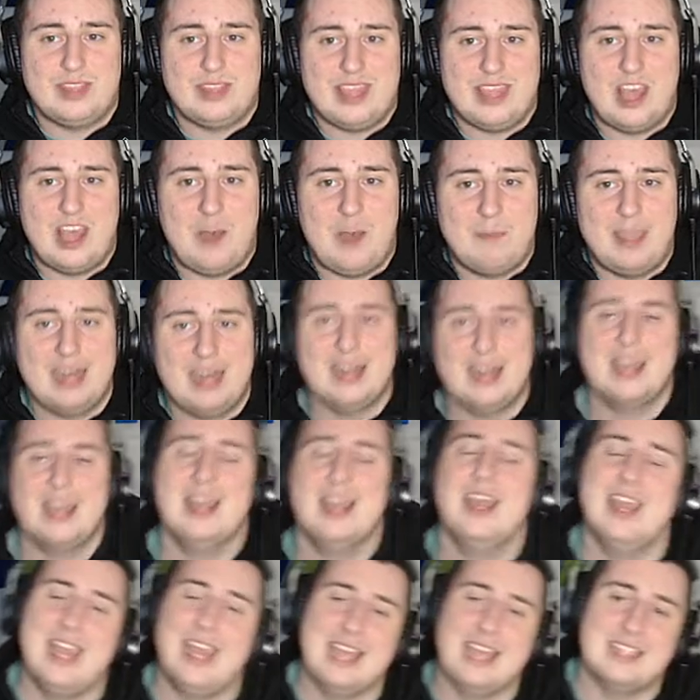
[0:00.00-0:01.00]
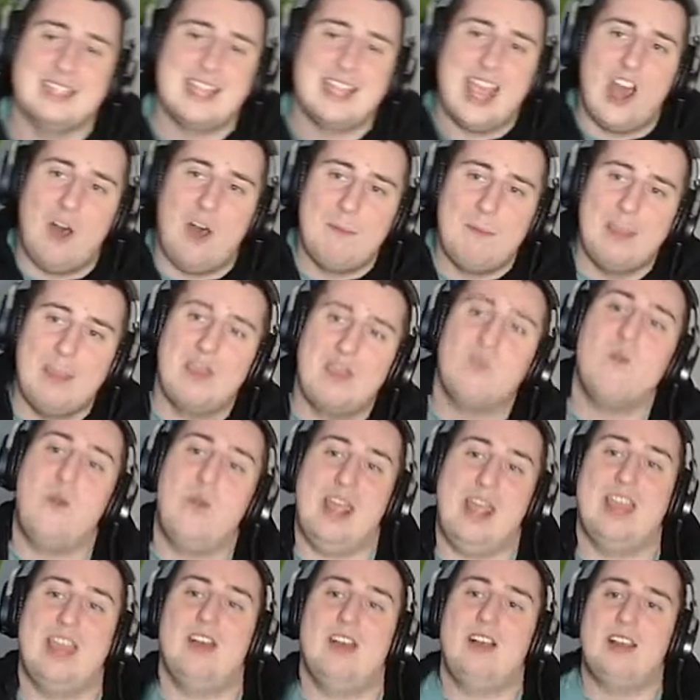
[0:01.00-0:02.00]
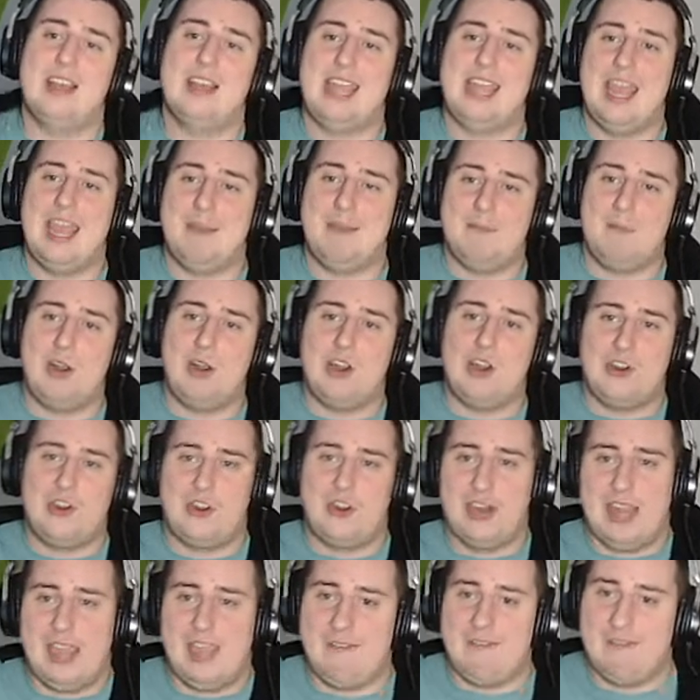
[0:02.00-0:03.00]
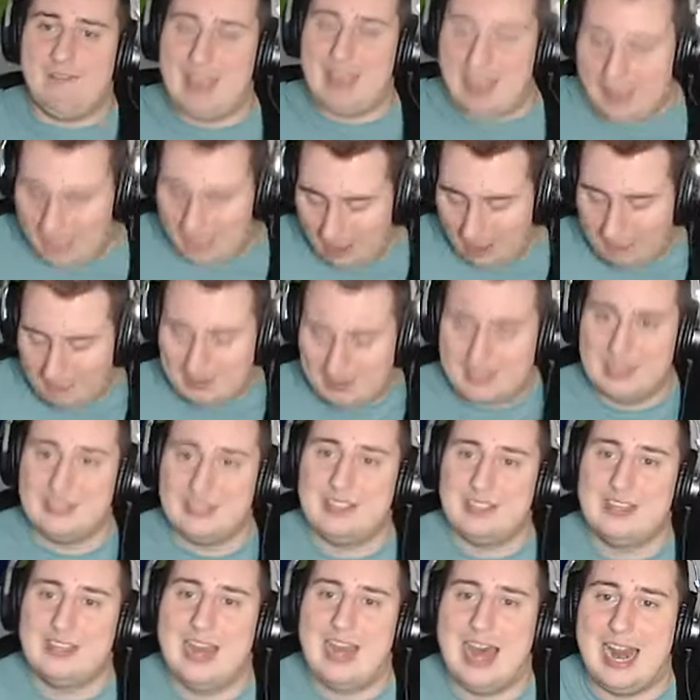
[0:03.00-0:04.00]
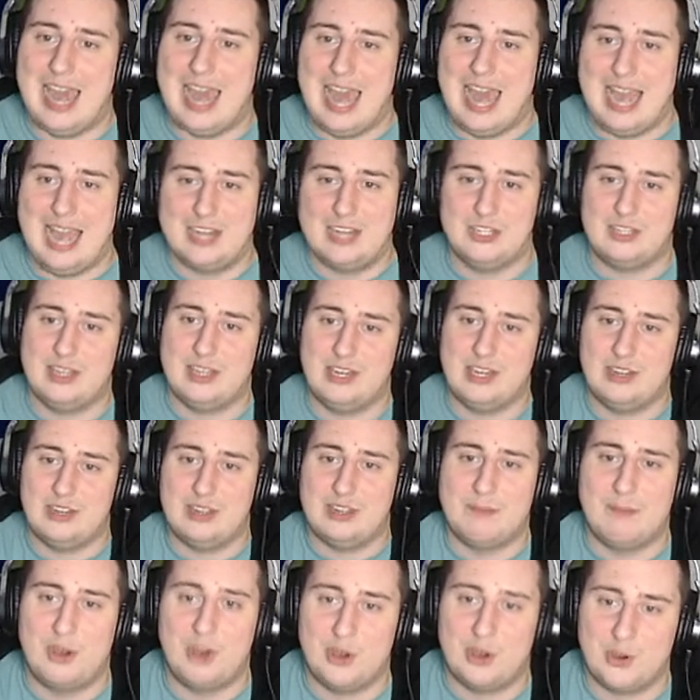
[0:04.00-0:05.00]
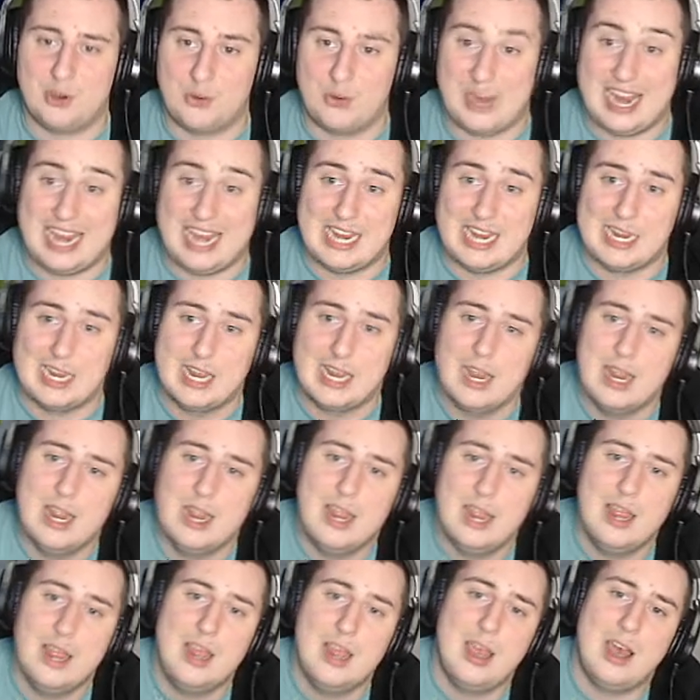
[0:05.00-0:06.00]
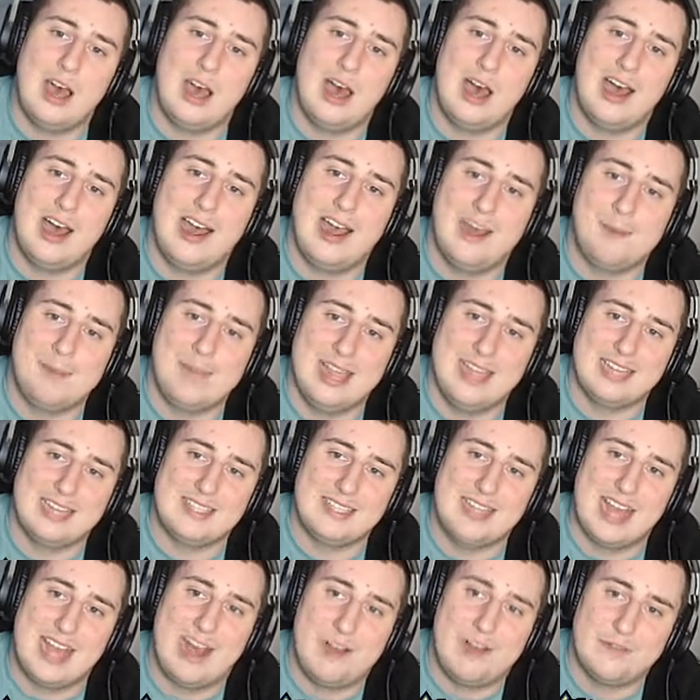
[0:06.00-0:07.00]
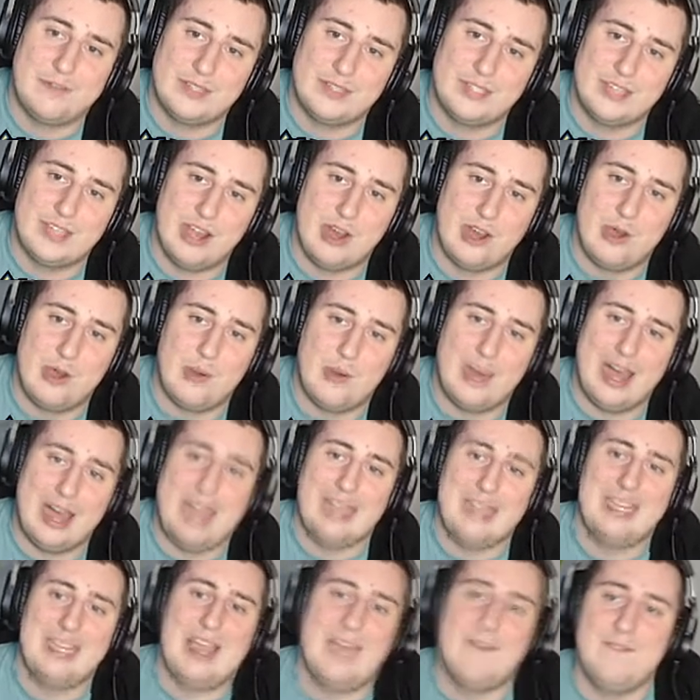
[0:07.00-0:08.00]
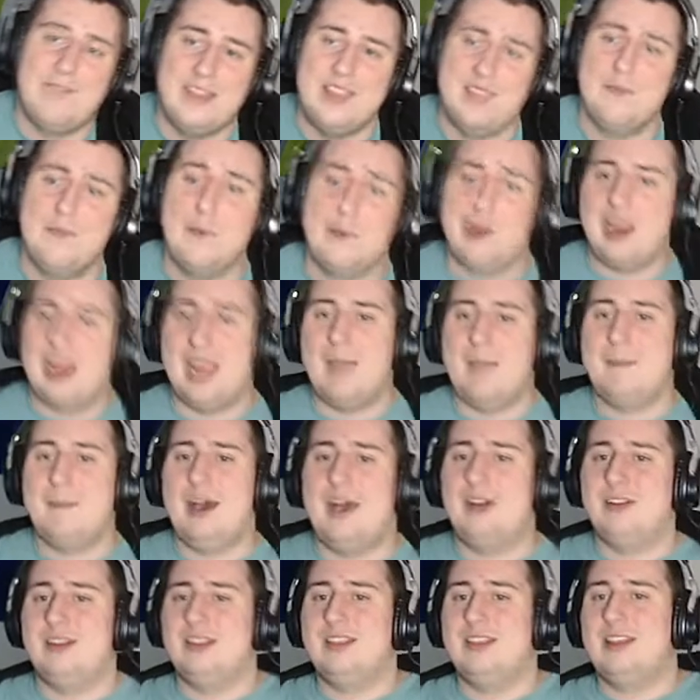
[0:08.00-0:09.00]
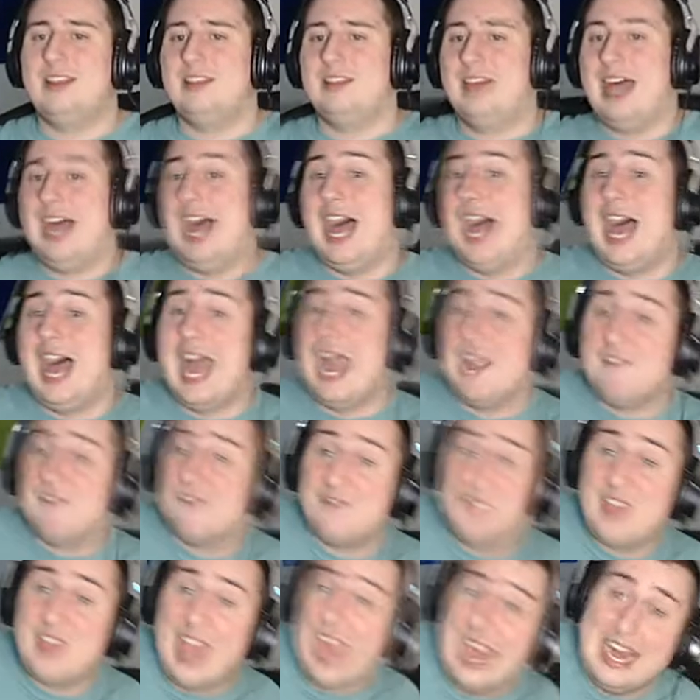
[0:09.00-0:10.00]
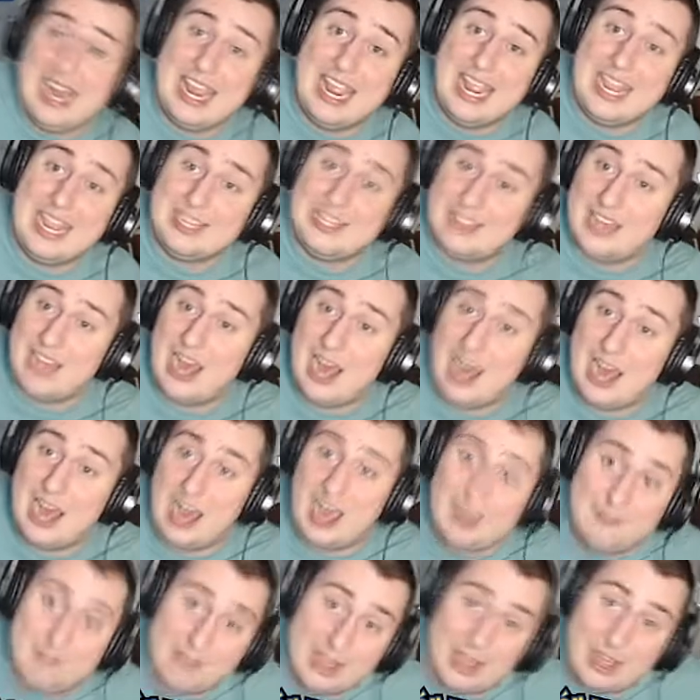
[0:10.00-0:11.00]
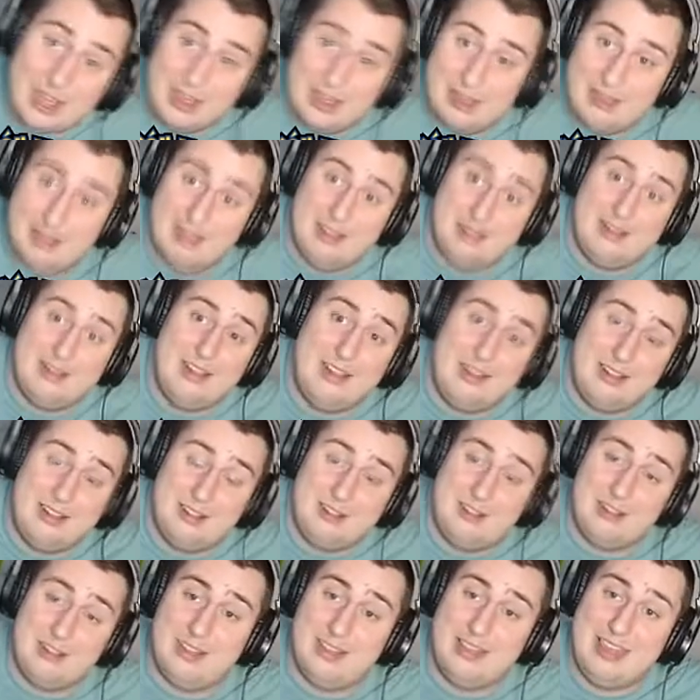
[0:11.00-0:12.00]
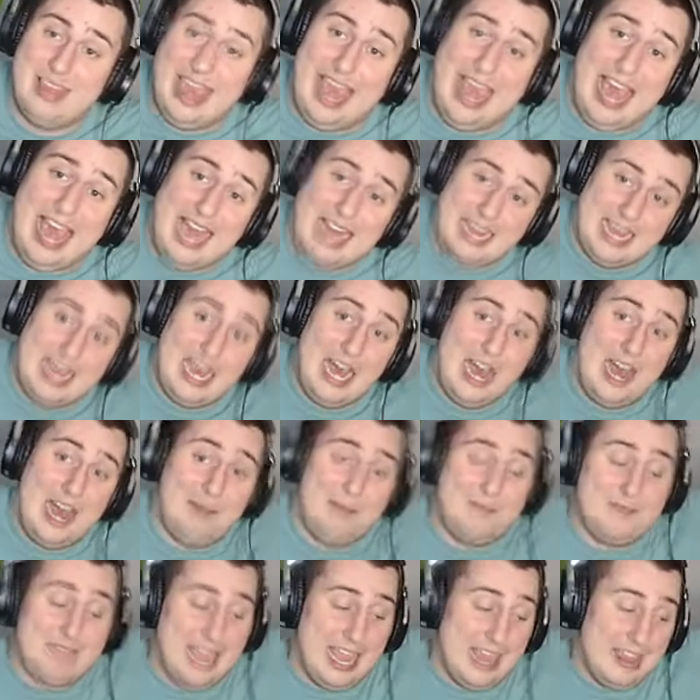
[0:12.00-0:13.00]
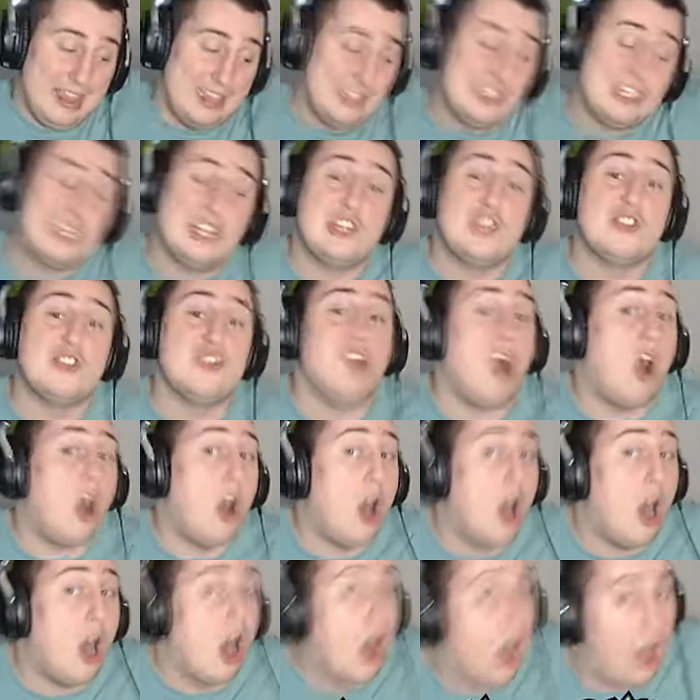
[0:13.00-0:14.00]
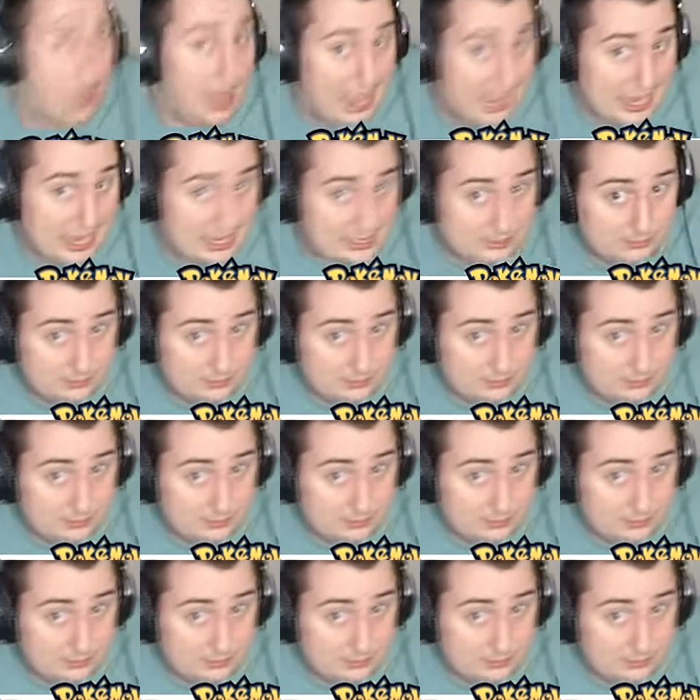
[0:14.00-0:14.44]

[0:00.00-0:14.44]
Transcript: Helmet, is Helmet will get murdered if Helmet does not actually do the murdering um, itself. So I definitely worry about the life that is of that. Um, yeah, let's not.